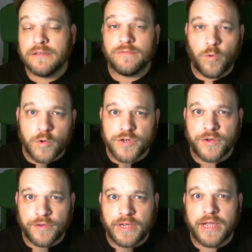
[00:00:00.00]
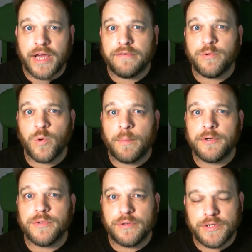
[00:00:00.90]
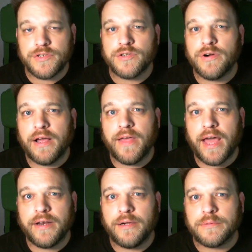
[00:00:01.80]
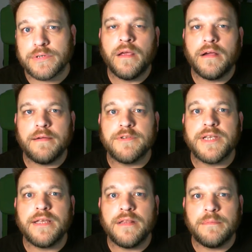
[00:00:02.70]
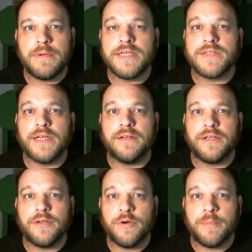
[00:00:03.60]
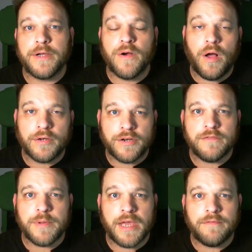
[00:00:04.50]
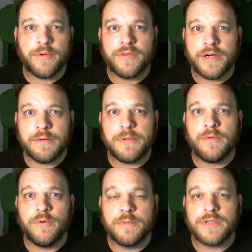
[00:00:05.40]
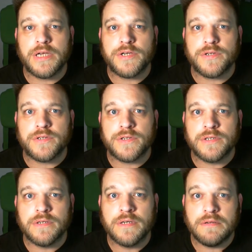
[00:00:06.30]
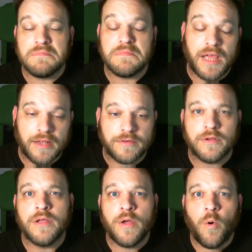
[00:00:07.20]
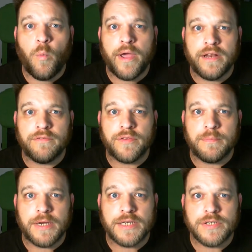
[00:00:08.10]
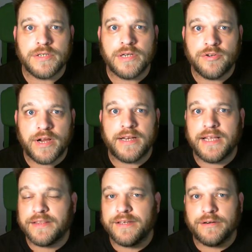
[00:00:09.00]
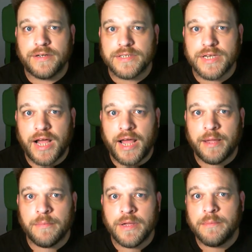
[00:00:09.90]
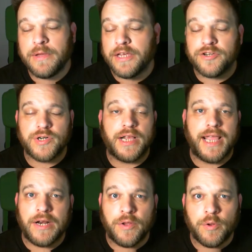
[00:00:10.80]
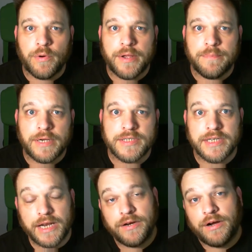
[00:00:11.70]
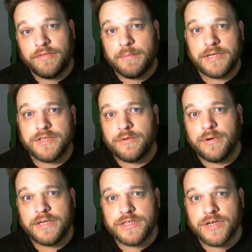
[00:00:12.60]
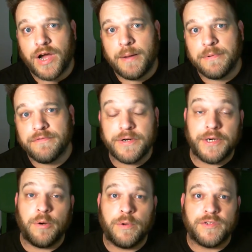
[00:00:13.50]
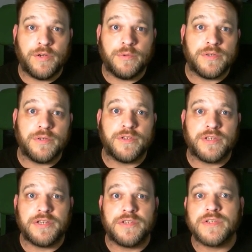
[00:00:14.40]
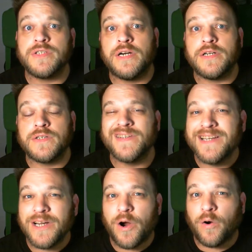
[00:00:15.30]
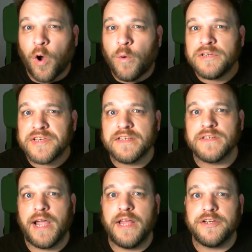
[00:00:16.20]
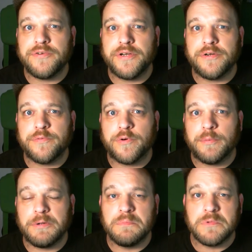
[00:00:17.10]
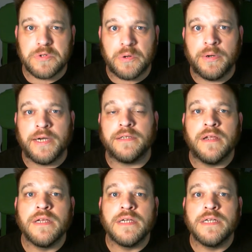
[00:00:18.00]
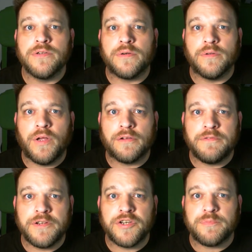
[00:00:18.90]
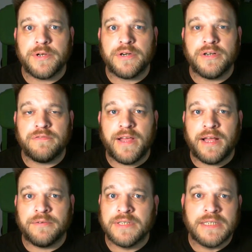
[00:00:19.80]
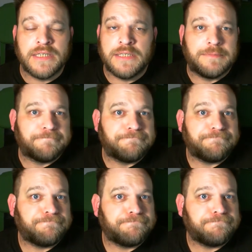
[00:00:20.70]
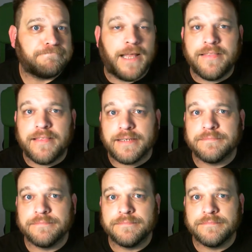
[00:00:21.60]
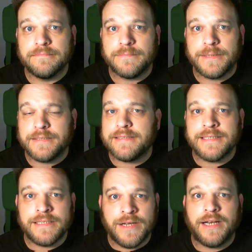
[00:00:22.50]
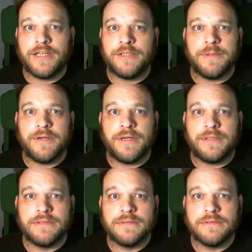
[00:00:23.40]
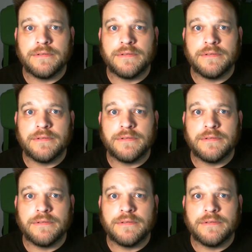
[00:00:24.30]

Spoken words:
Fortunately, I had a few opportunities to try that out. I've been taking the bus lately to go to my cognitive behavioral therapy group sessions. And waiting for the bus, trying to get there on time, making sure I get on the right bus, getting off the bus at the right stop, and figuring out what to do until the session starts are always anxiety triggers for me. So I took along a fidget spinner and found nothing. It did not help at all.